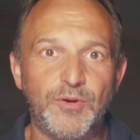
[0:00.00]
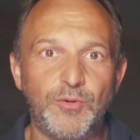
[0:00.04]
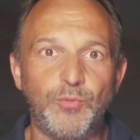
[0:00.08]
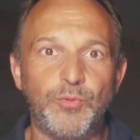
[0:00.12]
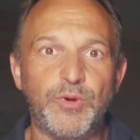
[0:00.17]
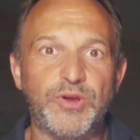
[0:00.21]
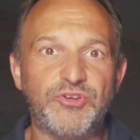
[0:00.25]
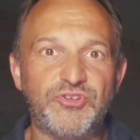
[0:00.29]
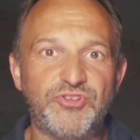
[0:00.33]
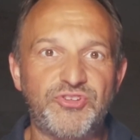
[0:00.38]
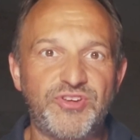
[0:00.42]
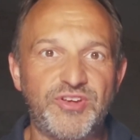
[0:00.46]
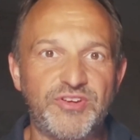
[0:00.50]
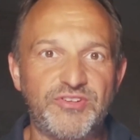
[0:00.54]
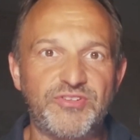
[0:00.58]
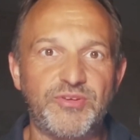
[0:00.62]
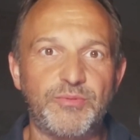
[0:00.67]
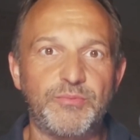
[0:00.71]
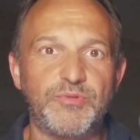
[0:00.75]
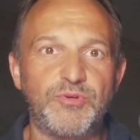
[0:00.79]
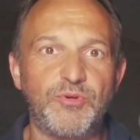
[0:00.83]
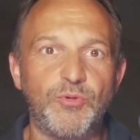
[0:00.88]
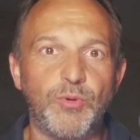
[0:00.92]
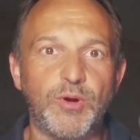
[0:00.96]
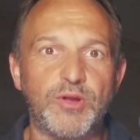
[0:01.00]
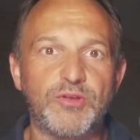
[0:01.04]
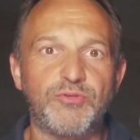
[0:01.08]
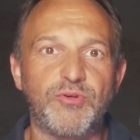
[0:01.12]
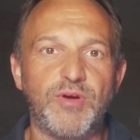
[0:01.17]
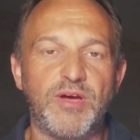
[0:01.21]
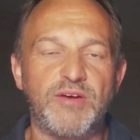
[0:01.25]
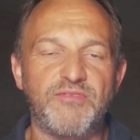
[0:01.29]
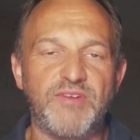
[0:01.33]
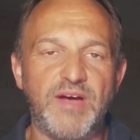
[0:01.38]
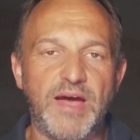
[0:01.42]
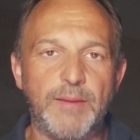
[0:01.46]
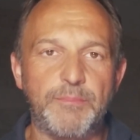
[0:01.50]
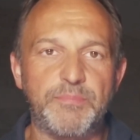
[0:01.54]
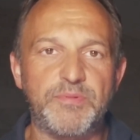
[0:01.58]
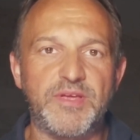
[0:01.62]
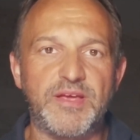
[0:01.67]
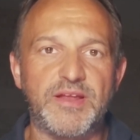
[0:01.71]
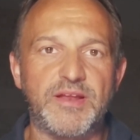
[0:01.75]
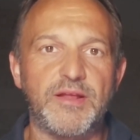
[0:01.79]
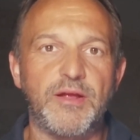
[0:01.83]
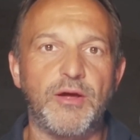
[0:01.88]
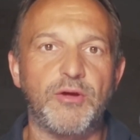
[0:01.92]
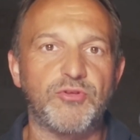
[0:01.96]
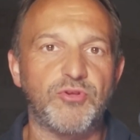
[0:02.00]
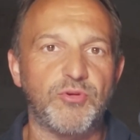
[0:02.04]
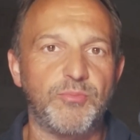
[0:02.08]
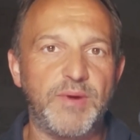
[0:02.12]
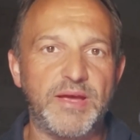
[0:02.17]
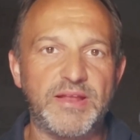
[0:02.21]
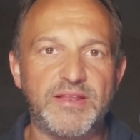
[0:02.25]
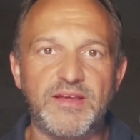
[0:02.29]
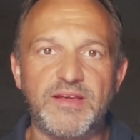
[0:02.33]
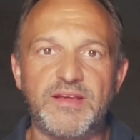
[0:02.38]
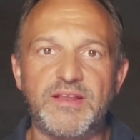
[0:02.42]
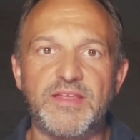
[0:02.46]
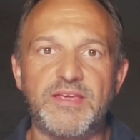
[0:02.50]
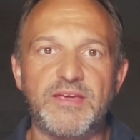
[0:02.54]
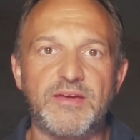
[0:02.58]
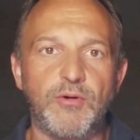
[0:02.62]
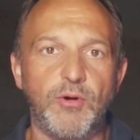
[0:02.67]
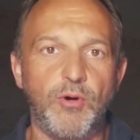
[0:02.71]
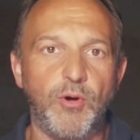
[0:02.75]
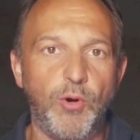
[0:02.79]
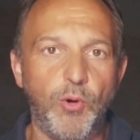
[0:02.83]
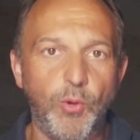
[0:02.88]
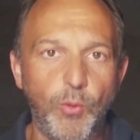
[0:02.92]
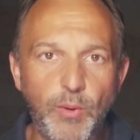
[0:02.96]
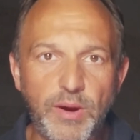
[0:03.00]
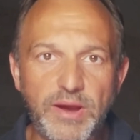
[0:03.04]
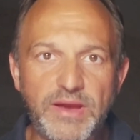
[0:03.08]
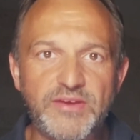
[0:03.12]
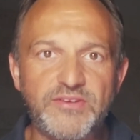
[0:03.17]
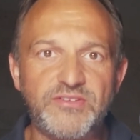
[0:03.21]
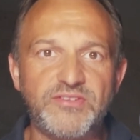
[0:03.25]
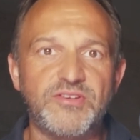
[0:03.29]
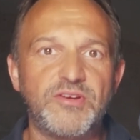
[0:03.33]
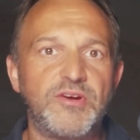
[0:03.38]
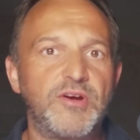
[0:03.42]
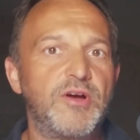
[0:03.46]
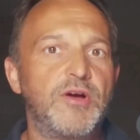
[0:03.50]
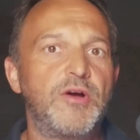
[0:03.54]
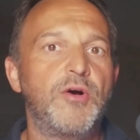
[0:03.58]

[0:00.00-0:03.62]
which system you want to have updated automatically always,